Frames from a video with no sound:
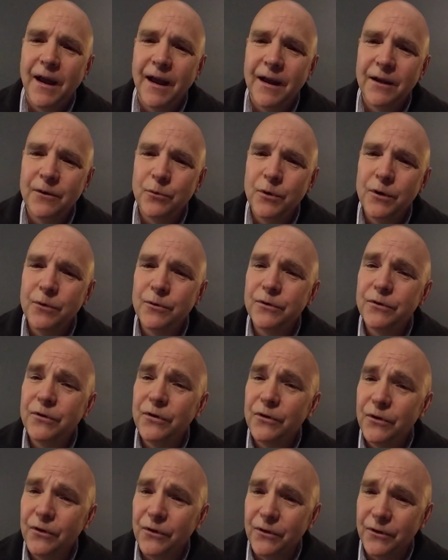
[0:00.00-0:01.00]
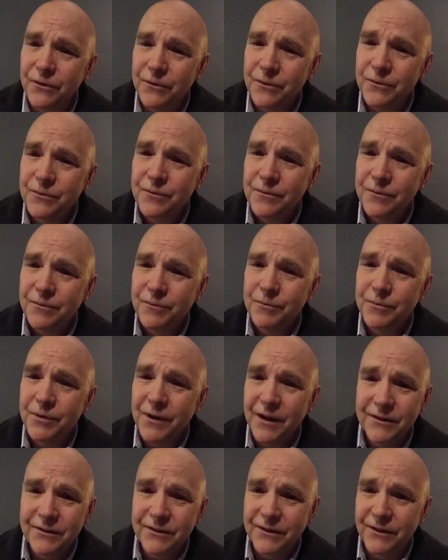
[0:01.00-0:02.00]
and we return
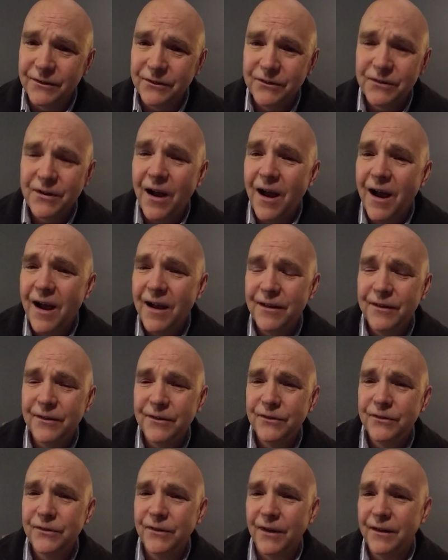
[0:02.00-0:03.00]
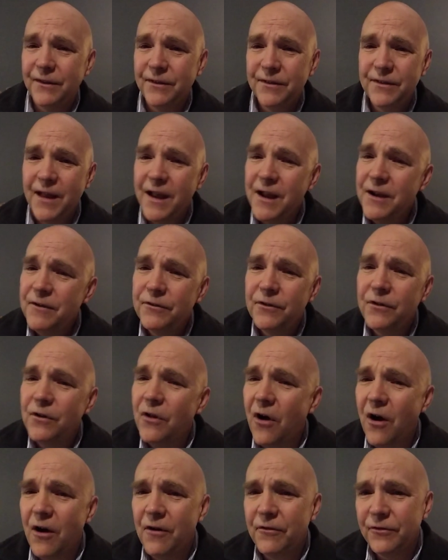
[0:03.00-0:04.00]
blessings, tithes, and thankful
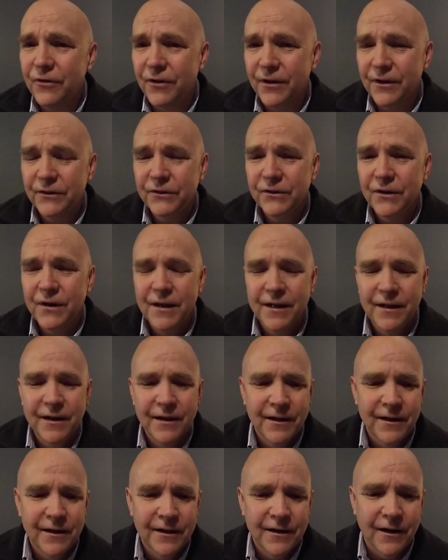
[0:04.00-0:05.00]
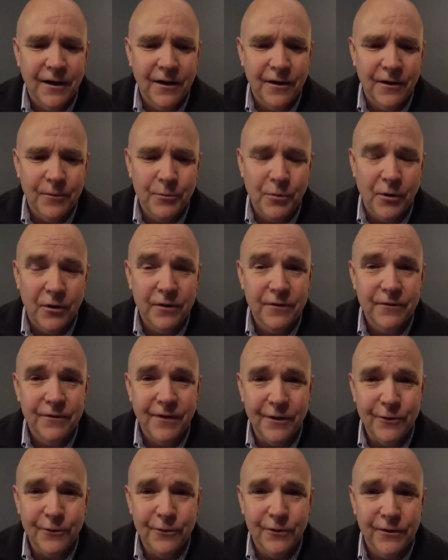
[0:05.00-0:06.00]
offerings. Uh, part of
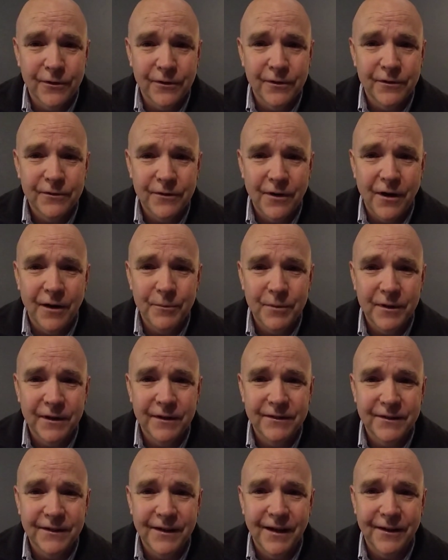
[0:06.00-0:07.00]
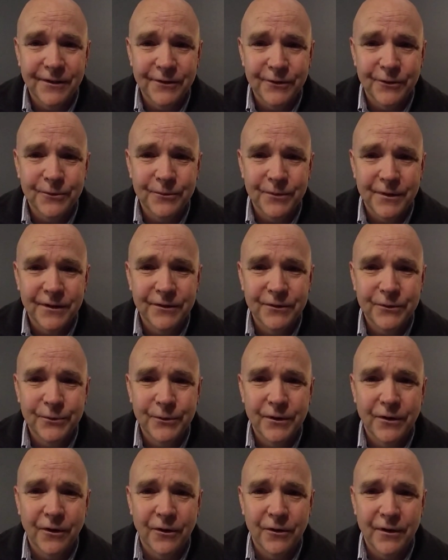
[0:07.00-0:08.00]
our not being together means
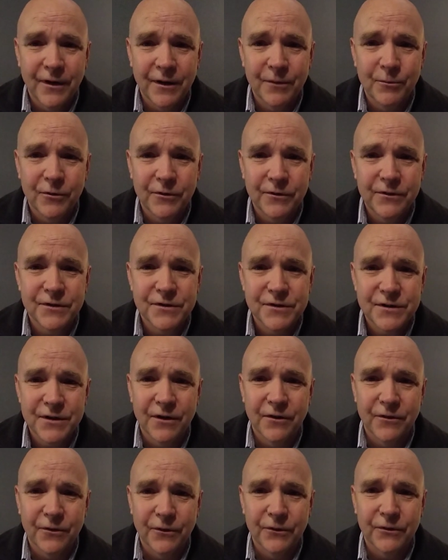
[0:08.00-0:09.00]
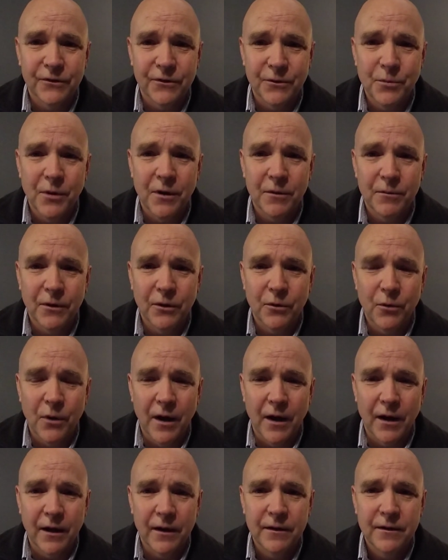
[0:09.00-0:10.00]
we aren't able to share those in a public
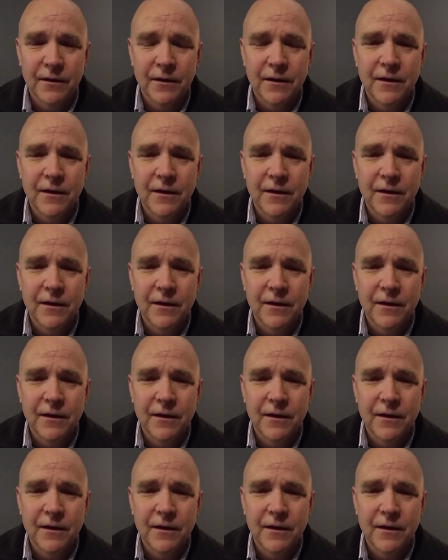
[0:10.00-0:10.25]
way.